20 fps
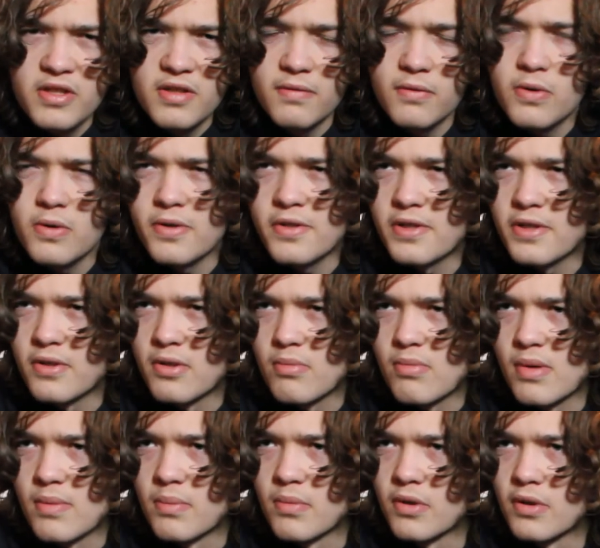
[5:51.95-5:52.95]
Of course you
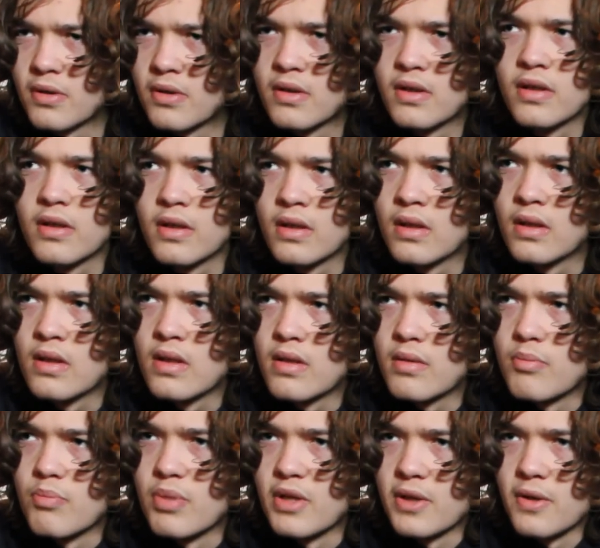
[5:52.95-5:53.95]
remember
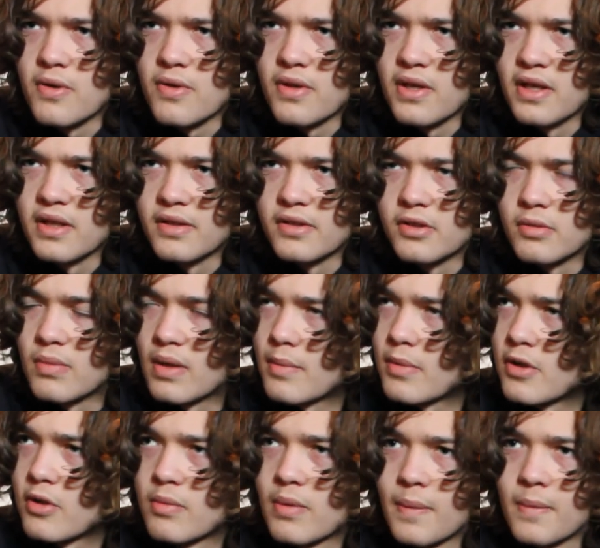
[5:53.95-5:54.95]
bigger things, or maybe
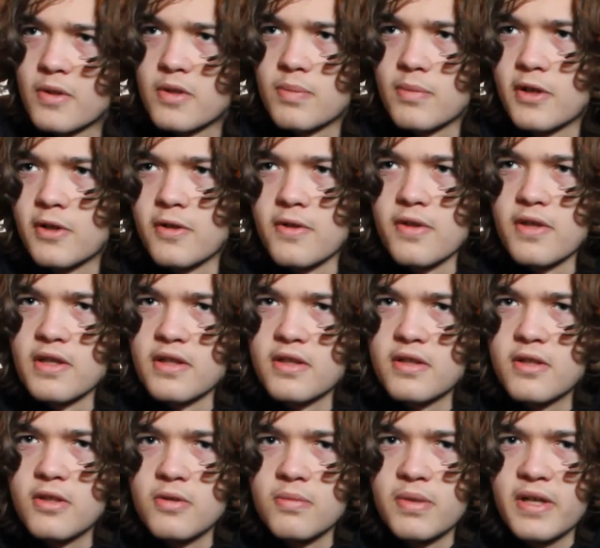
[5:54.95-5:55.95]
you remember smaller things
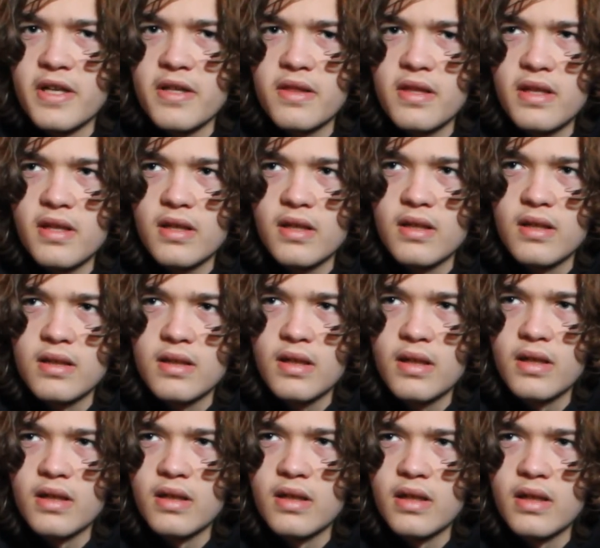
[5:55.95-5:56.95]
too, but I think
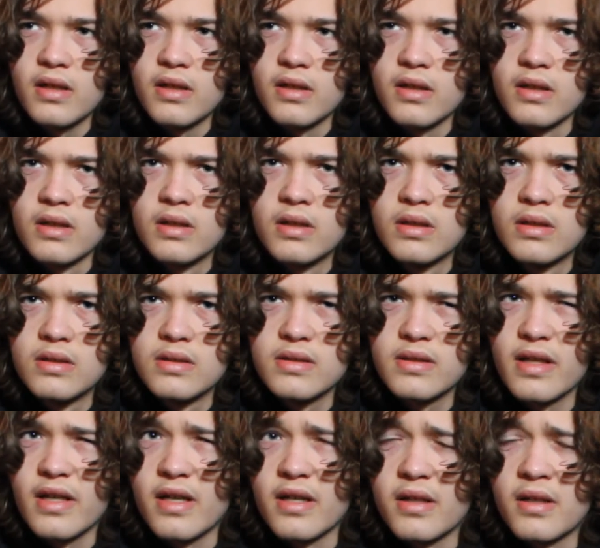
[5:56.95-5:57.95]
cutting hair
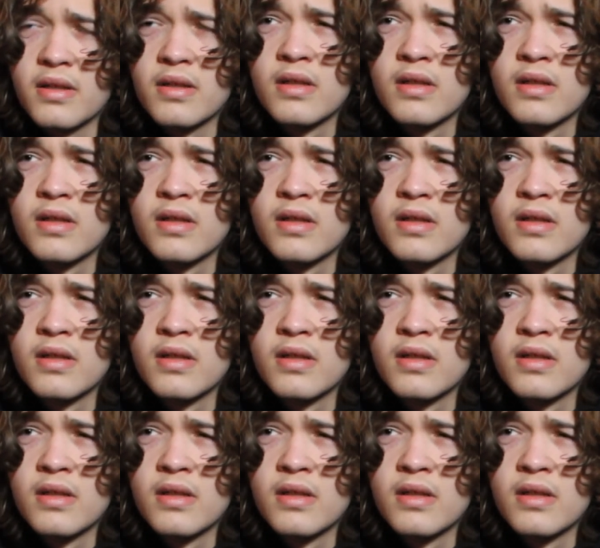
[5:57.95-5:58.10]
kind